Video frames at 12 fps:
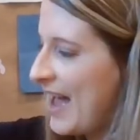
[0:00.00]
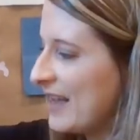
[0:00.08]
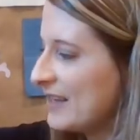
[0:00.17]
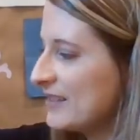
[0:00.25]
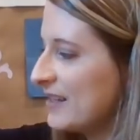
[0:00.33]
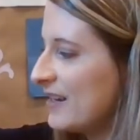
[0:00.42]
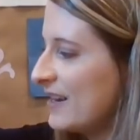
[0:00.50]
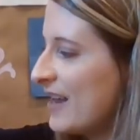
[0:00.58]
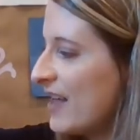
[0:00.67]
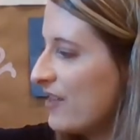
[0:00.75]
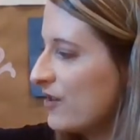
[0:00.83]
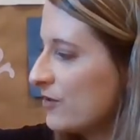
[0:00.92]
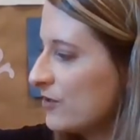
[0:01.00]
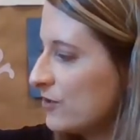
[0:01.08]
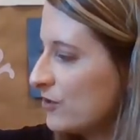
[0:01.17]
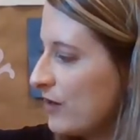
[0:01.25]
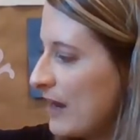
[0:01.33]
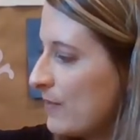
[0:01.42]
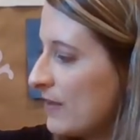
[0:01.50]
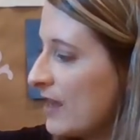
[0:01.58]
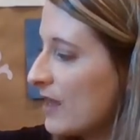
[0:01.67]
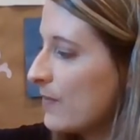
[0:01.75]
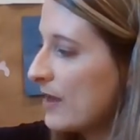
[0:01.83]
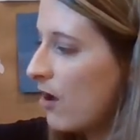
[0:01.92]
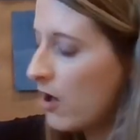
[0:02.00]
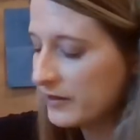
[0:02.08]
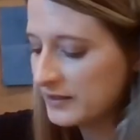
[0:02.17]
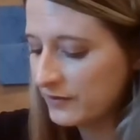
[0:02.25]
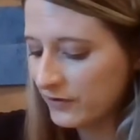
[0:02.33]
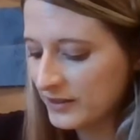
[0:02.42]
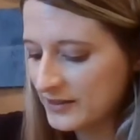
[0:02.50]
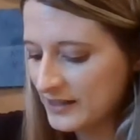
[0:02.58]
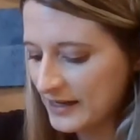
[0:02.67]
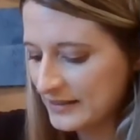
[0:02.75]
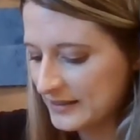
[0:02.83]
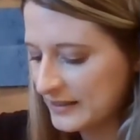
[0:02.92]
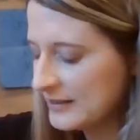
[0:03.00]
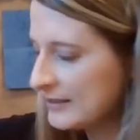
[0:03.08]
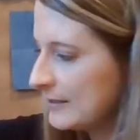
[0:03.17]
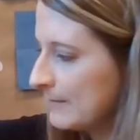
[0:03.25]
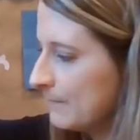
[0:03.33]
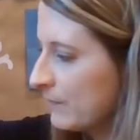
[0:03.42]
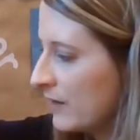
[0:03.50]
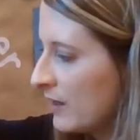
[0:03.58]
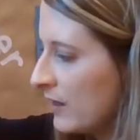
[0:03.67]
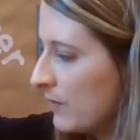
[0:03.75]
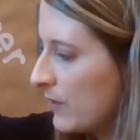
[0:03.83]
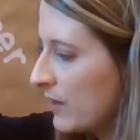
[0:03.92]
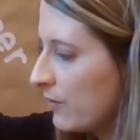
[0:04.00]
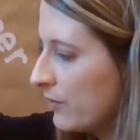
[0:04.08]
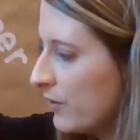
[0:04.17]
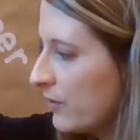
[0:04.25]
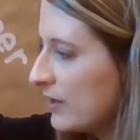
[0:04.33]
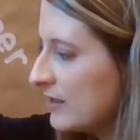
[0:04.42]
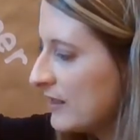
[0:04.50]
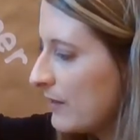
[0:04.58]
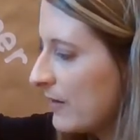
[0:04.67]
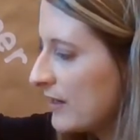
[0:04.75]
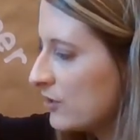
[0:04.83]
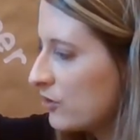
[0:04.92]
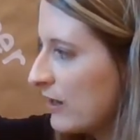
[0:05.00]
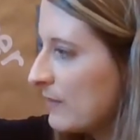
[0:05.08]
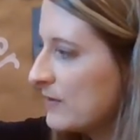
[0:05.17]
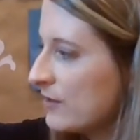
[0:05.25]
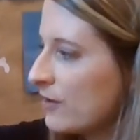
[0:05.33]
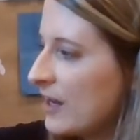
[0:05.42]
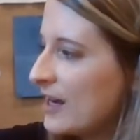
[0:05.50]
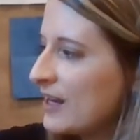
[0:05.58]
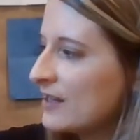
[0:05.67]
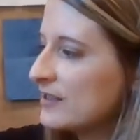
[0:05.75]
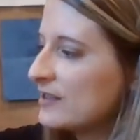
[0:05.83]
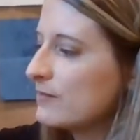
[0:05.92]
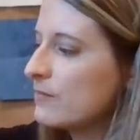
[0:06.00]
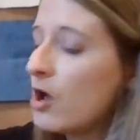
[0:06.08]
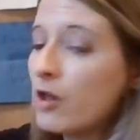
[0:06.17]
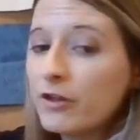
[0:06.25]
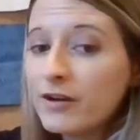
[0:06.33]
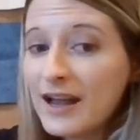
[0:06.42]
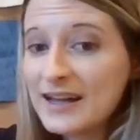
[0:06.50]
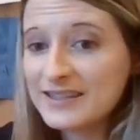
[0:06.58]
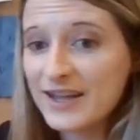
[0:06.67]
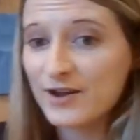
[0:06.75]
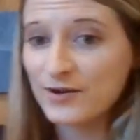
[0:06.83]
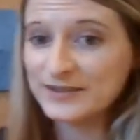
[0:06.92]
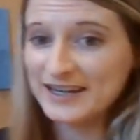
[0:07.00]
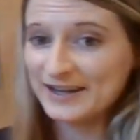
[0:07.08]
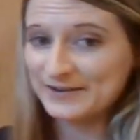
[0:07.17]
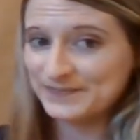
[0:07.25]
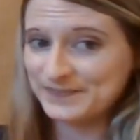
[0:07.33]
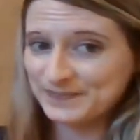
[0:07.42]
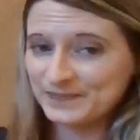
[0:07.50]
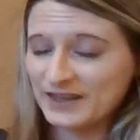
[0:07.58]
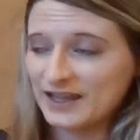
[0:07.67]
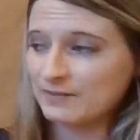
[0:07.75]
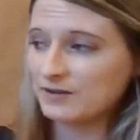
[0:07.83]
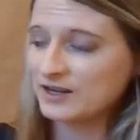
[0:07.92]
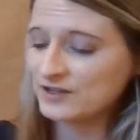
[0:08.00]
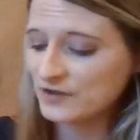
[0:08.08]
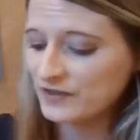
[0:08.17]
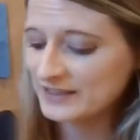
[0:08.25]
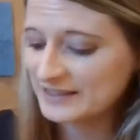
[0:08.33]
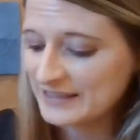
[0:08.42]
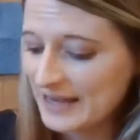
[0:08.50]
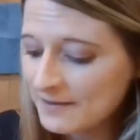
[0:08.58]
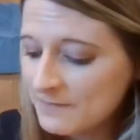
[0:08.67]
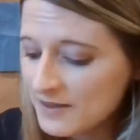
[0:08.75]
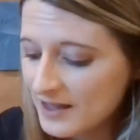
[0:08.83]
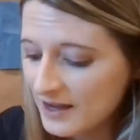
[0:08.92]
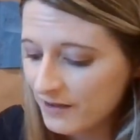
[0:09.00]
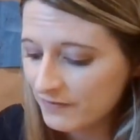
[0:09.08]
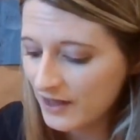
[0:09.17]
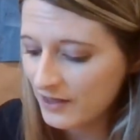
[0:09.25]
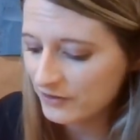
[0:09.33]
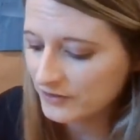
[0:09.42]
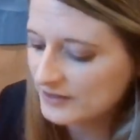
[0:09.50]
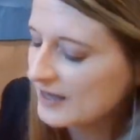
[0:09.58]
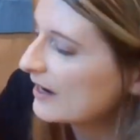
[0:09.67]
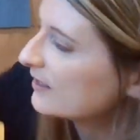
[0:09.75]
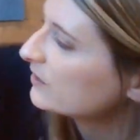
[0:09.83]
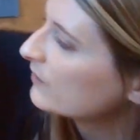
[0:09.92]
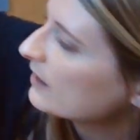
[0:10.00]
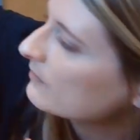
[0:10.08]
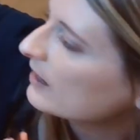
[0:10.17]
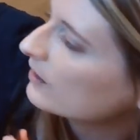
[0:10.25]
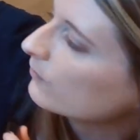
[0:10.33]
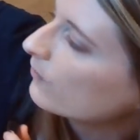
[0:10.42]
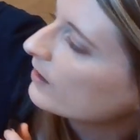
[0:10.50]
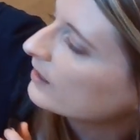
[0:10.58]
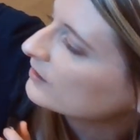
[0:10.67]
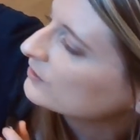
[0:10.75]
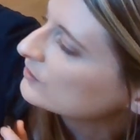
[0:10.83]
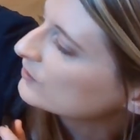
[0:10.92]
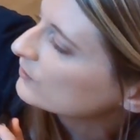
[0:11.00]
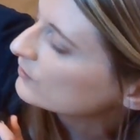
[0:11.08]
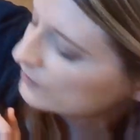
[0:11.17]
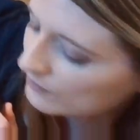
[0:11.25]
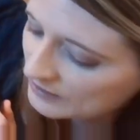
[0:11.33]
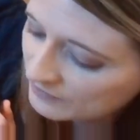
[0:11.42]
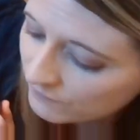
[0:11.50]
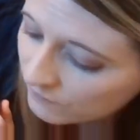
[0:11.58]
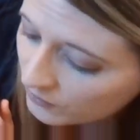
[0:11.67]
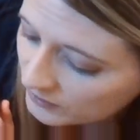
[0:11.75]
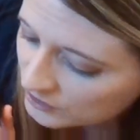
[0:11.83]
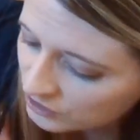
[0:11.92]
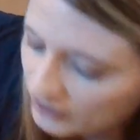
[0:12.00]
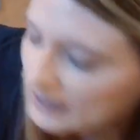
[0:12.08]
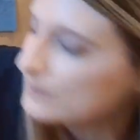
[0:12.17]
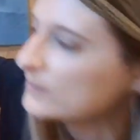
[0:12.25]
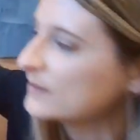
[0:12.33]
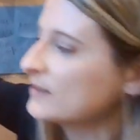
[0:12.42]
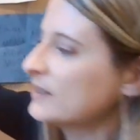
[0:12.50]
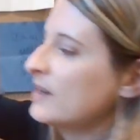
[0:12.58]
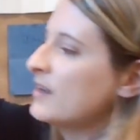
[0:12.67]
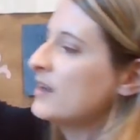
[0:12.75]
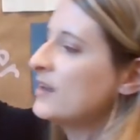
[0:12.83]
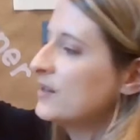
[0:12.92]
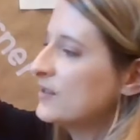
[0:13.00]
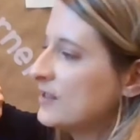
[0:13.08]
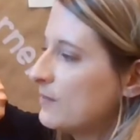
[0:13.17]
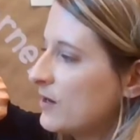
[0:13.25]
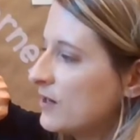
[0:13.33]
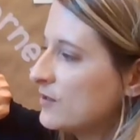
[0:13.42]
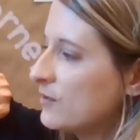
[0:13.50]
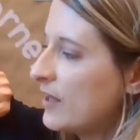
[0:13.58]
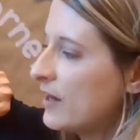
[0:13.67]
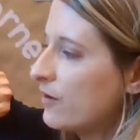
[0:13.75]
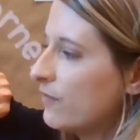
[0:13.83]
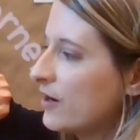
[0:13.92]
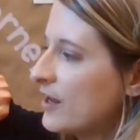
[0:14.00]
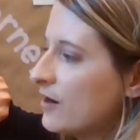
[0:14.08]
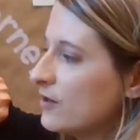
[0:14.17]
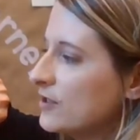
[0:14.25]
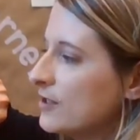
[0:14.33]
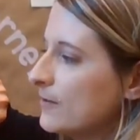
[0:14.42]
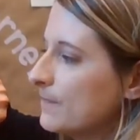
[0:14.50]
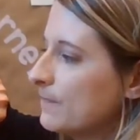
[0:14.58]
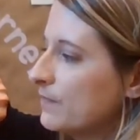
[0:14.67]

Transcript: and another stripe, and they can be all different sizes, but you'll notice that my stripes are getting smaller as I go down. I'm going to do the same thing on the other side. So I made one, two, three, four stripes. So I'm going to do that over here too.